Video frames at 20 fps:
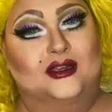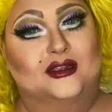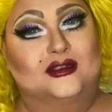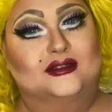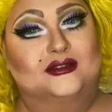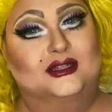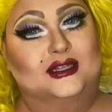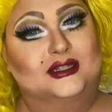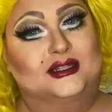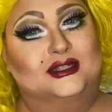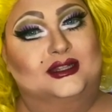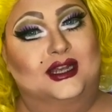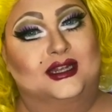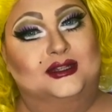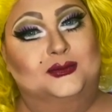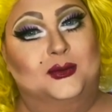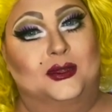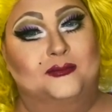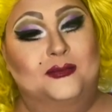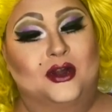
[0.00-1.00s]
since
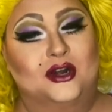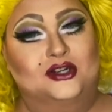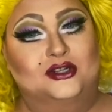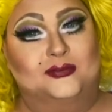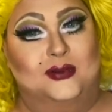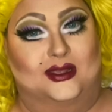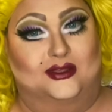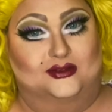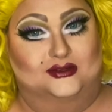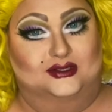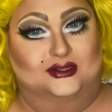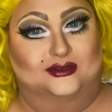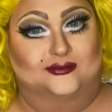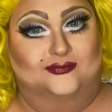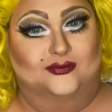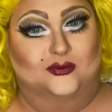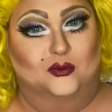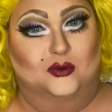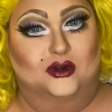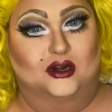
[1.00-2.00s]
that's what marshmallows are
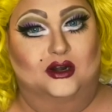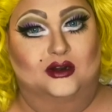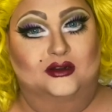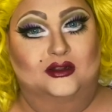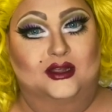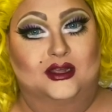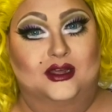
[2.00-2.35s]
for.